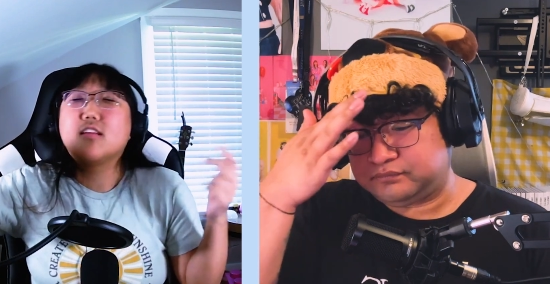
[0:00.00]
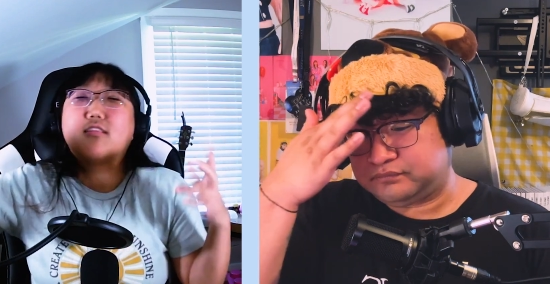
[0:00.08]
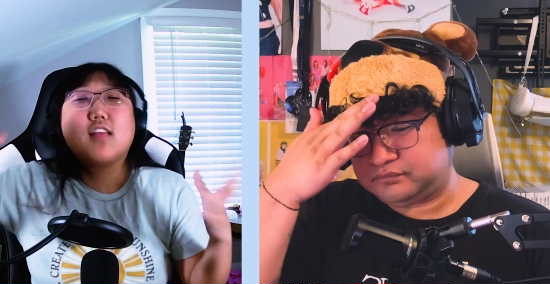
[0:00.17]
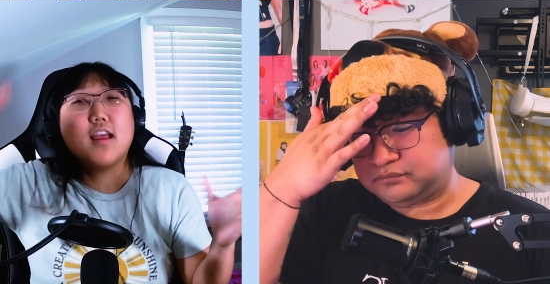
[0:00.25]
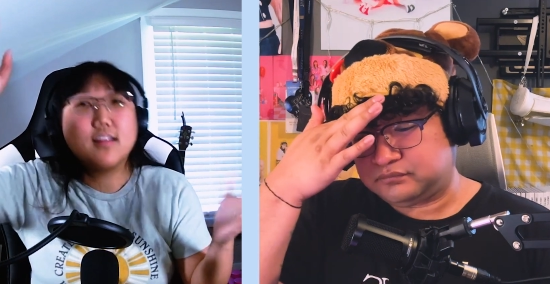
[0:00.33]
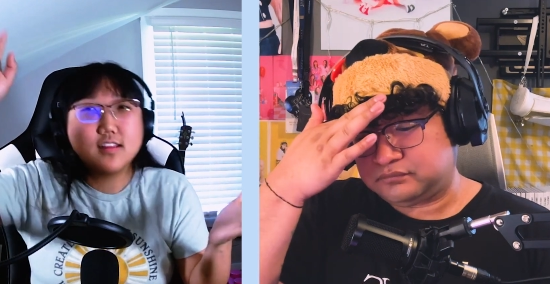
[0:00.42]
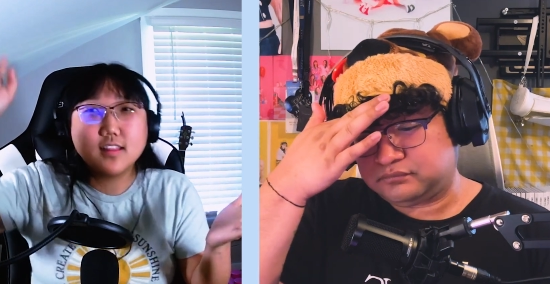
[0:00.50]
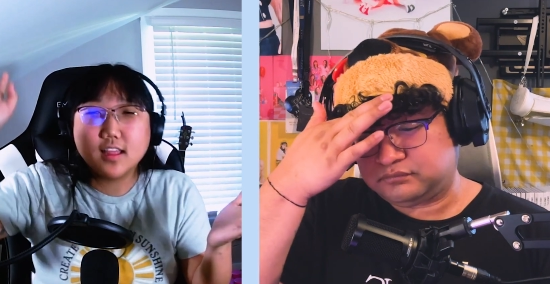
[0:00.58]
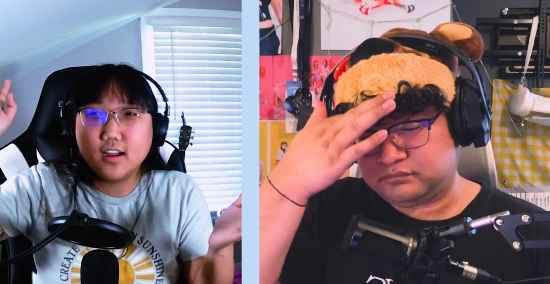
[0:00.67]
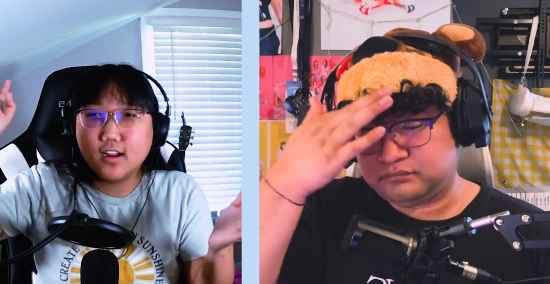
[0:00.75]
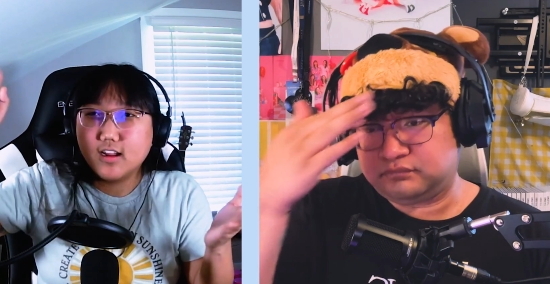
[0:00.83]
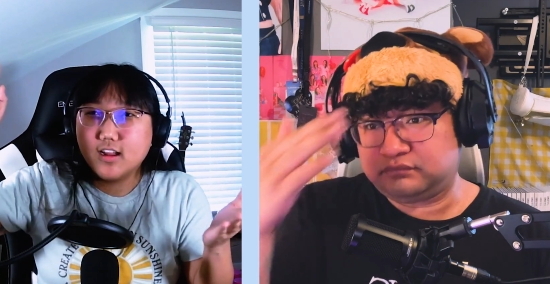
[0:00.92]
Speaker 1: standing
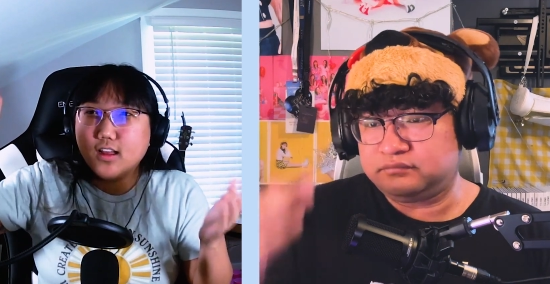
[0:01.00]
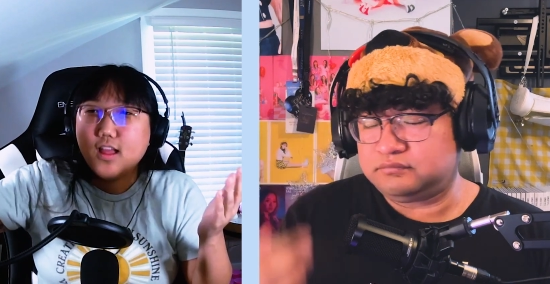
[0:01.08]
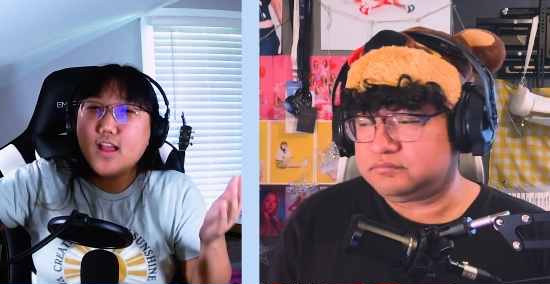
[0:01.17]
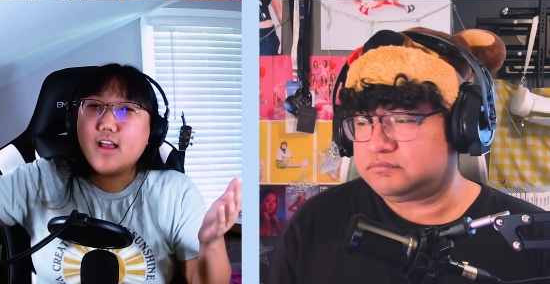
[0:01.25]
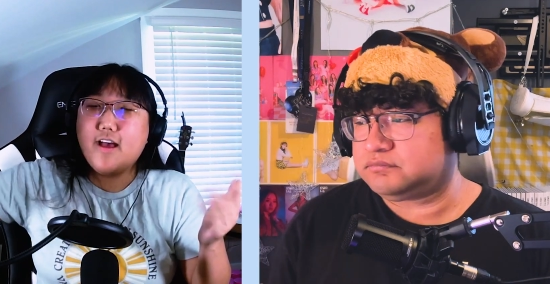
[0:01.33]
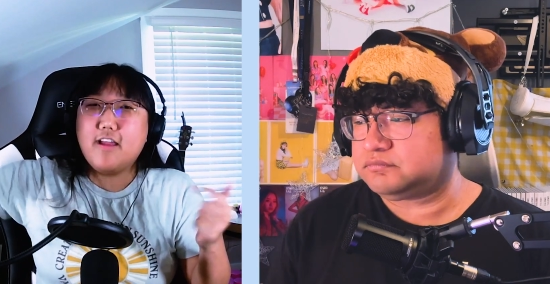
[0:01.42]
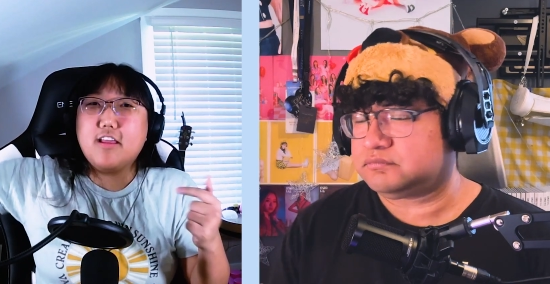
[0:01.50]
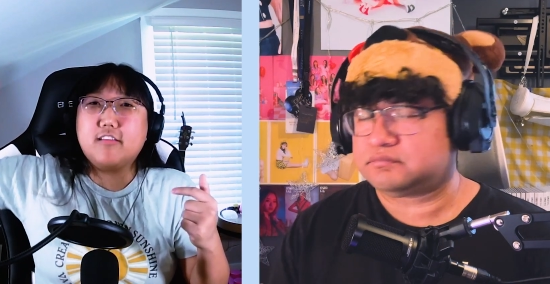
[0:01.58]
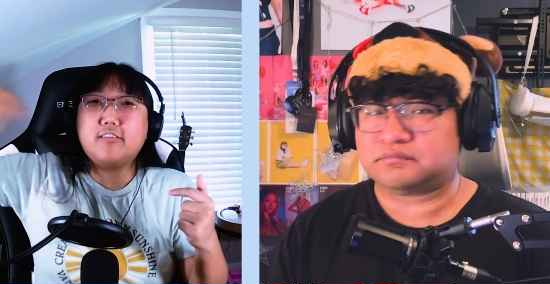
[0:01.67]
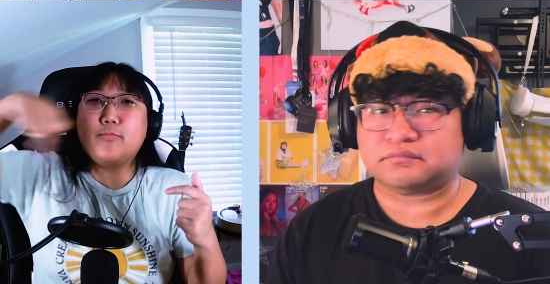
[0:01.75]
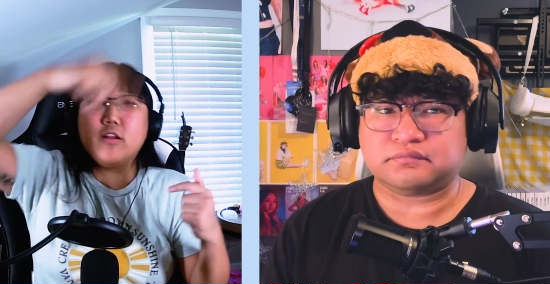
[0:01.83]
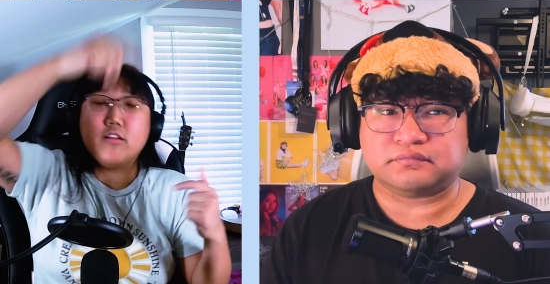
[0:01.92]
there, and it
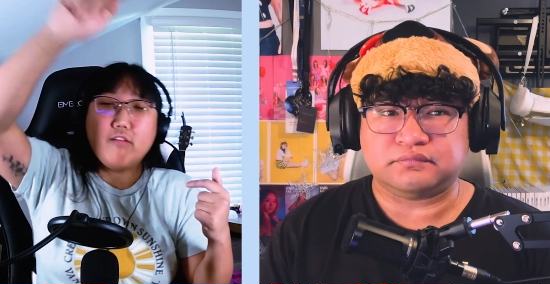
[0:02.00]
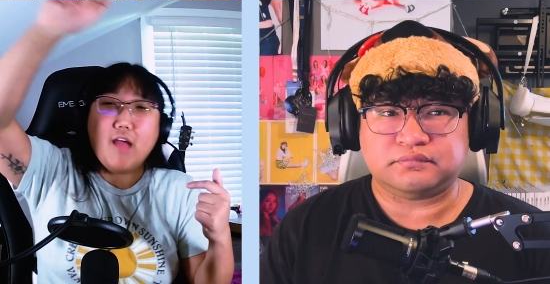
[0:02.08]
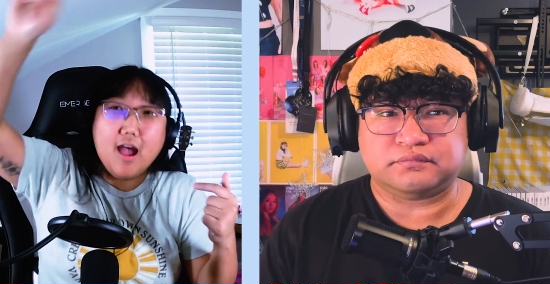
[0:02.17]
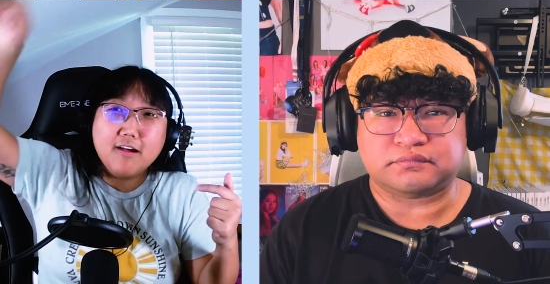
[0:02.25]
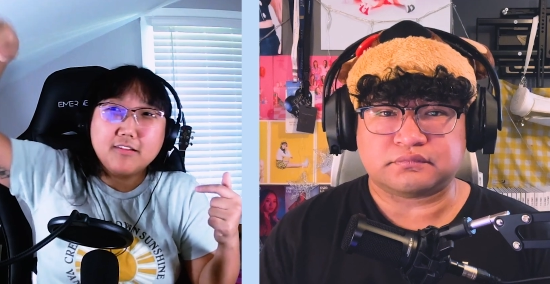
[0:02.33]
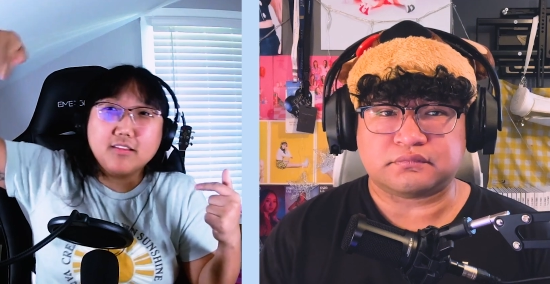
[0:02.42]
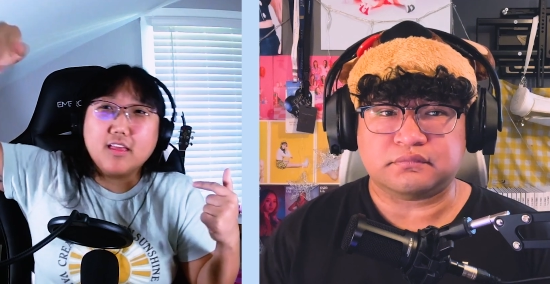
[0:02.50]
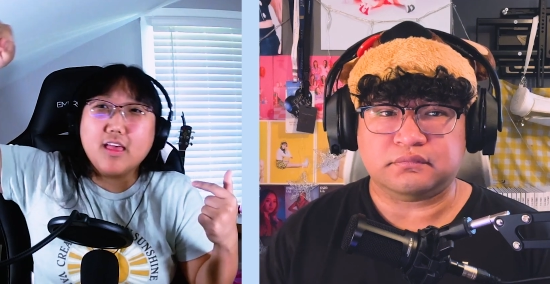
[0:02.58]
spun around,